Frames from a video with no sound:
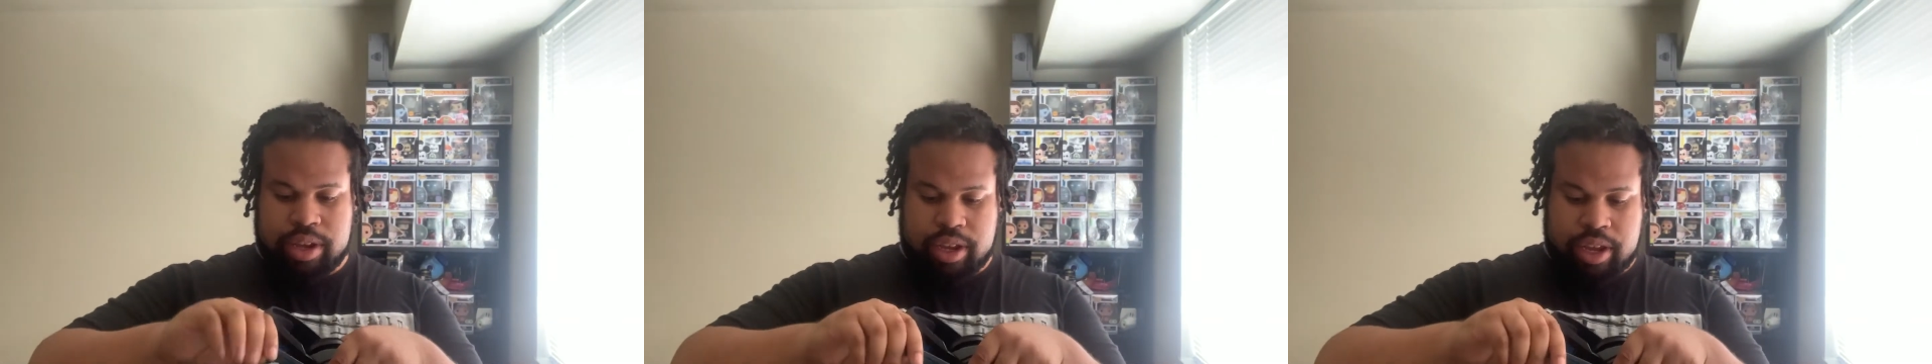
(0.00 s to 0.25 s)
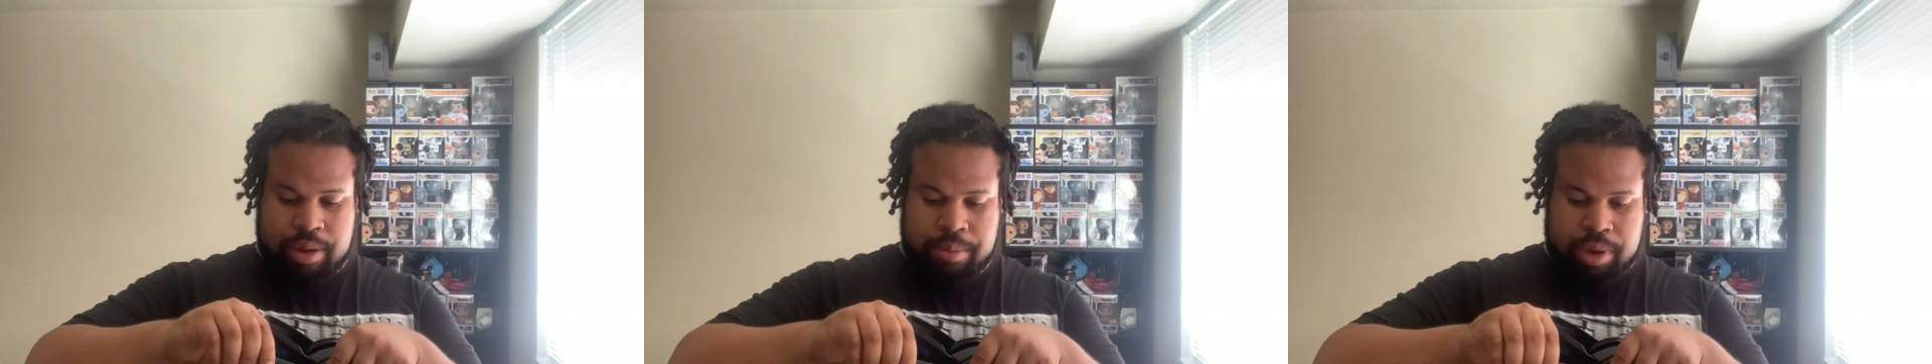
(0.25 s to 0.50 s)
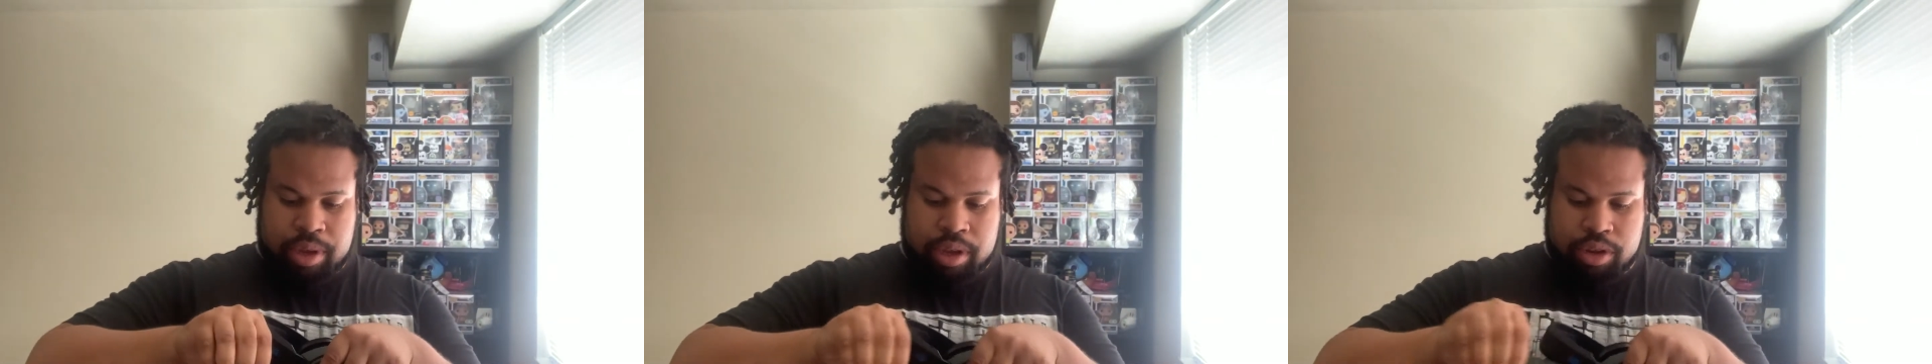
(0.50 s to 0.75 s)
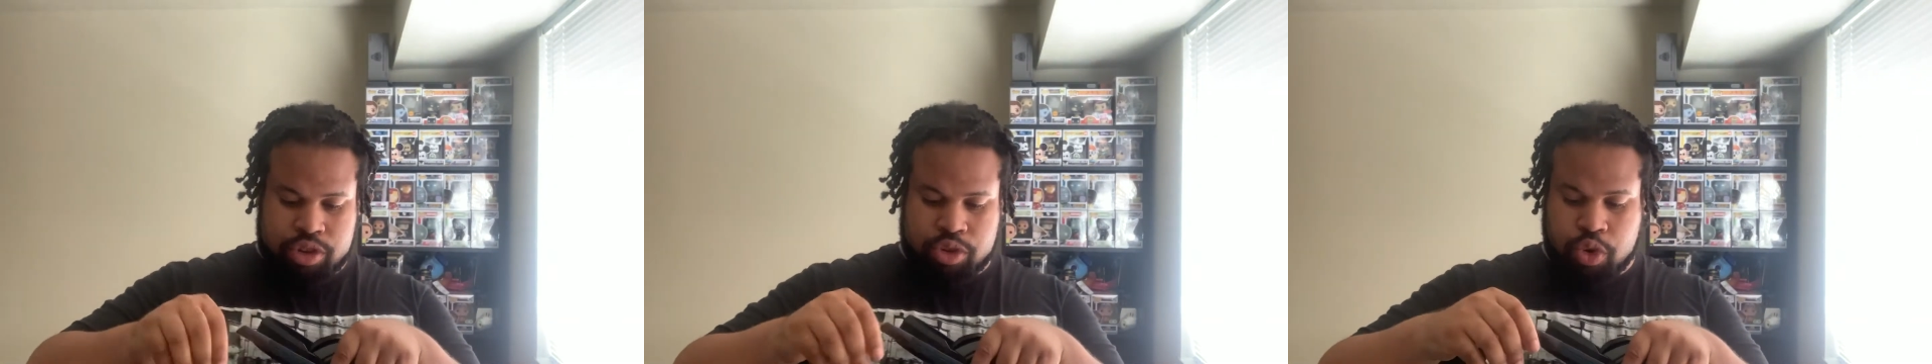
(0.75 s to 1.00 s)
can be
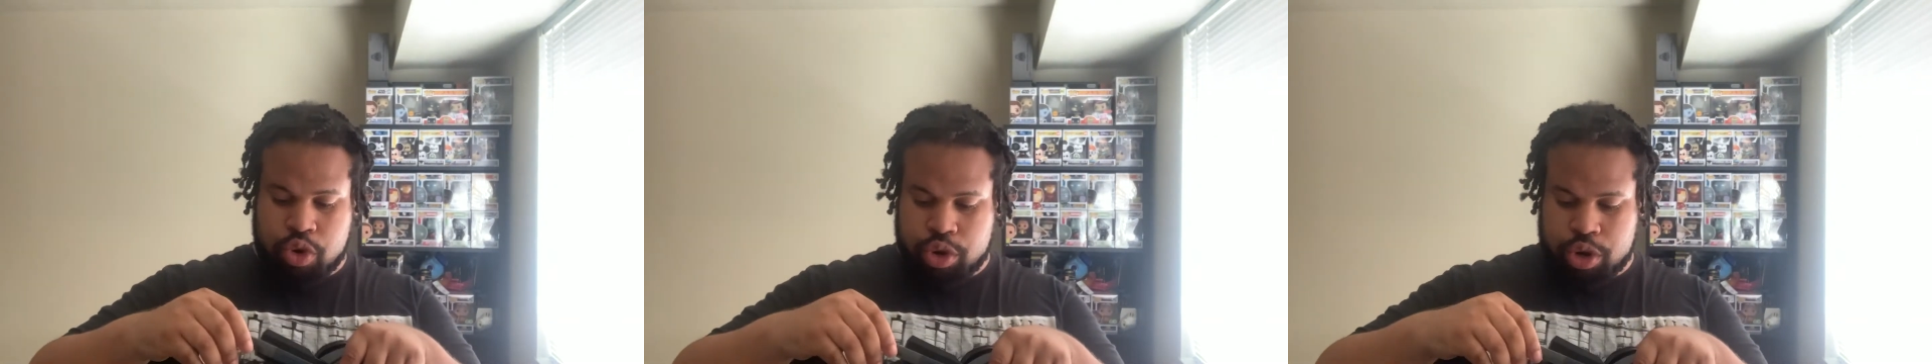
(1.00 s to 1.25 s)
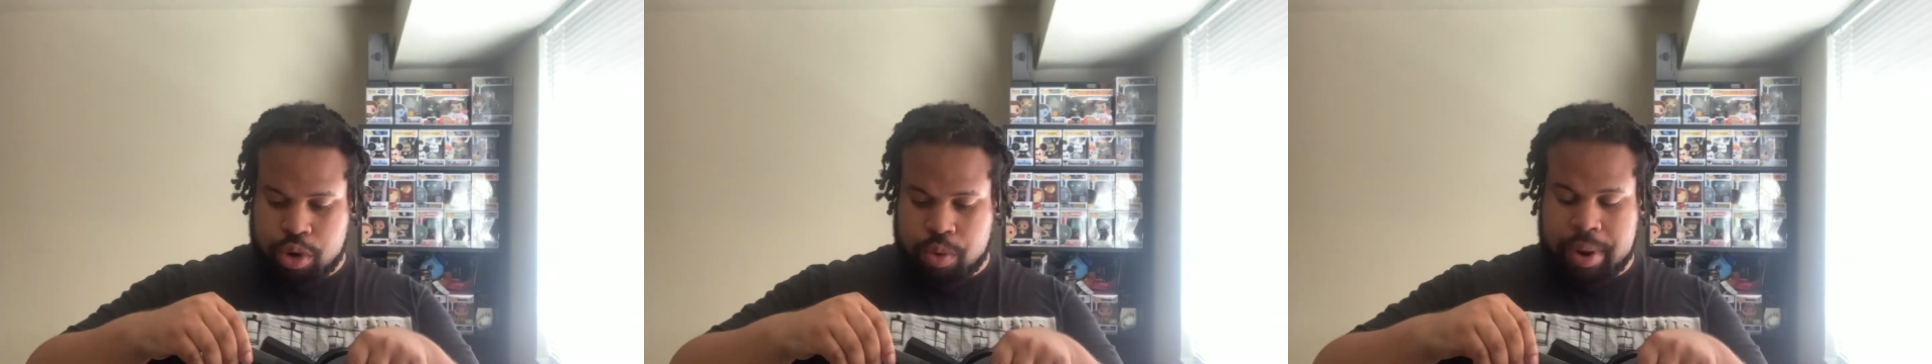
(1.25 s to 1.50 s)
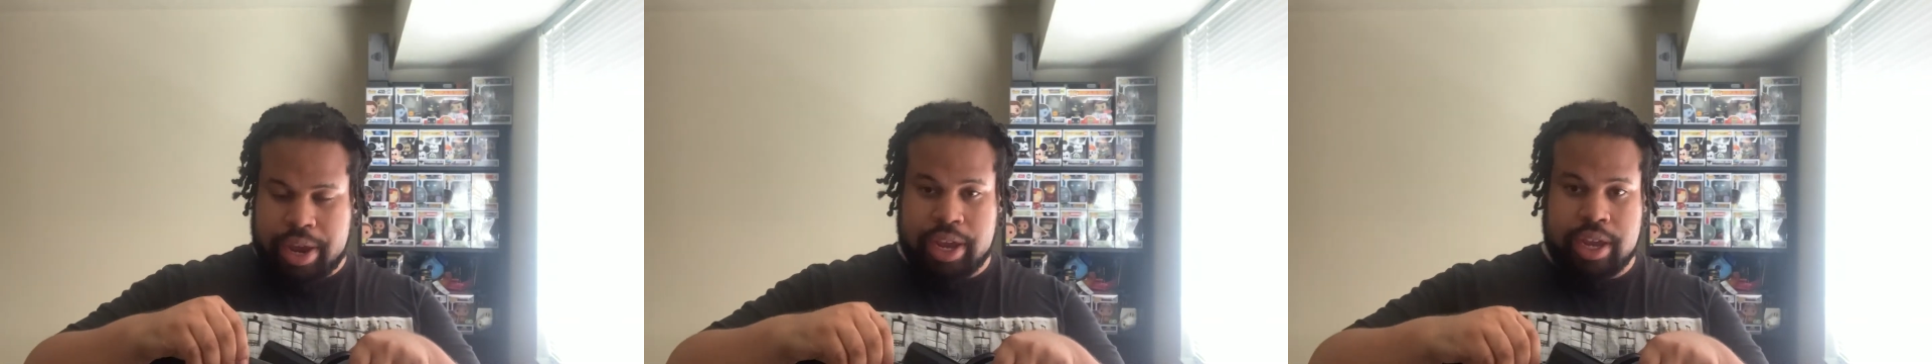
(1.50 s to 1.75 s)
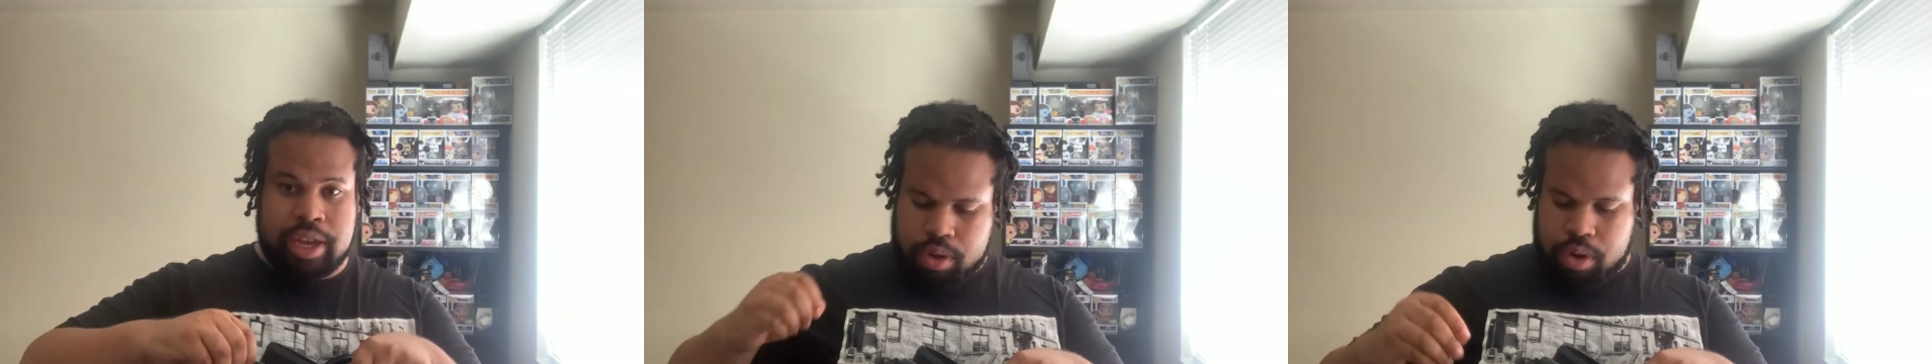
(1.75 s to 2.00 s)
stored away